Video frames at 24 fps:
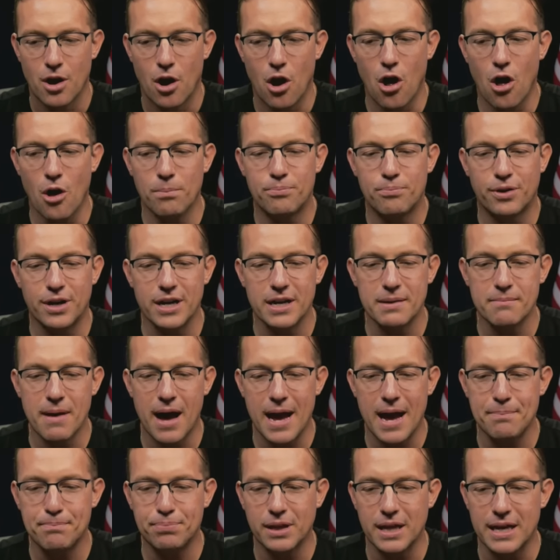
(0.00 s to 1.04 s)
I'll bring
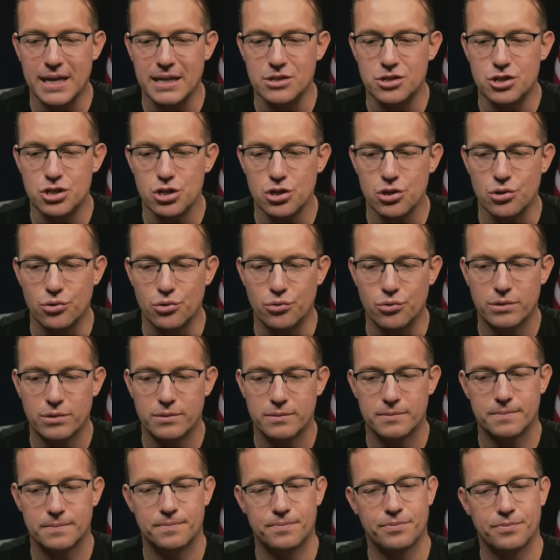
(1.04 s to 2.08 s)
my plane too.
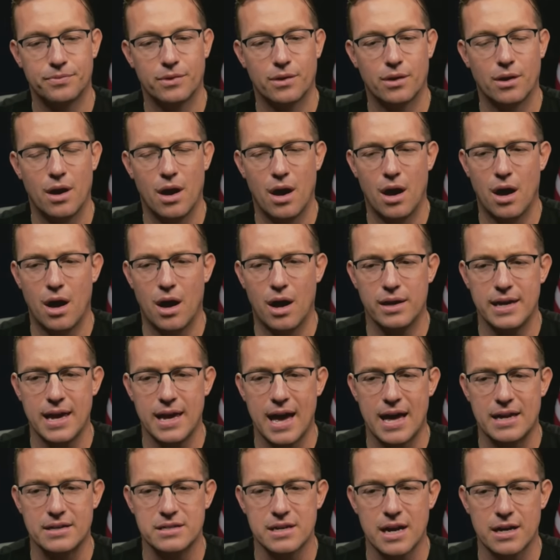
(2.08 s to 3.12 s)
Uh,
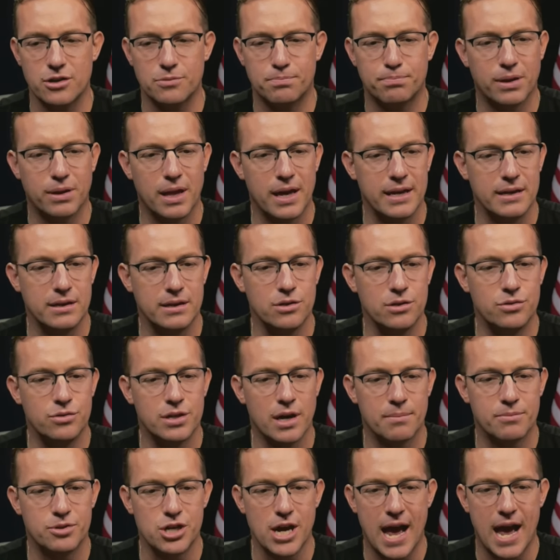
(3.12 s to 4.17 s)
yeah, it's not your plane, you
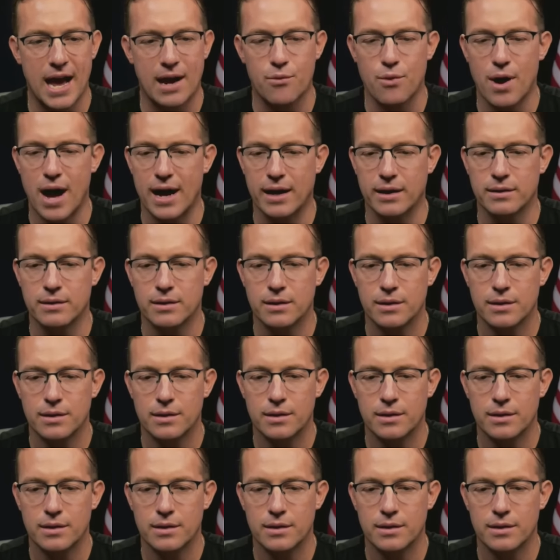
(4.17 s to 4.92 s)
dumb jackwagon.